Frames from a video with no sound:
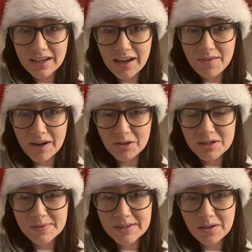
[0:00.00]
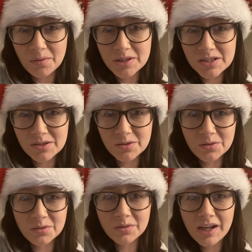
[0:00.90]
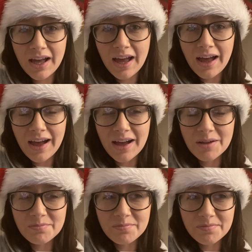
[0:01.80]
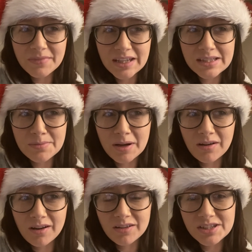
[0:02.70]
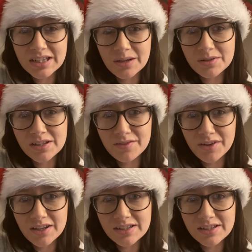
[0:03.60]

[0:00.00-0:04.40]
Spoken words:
around Christmas time at school. Isabel last year was her first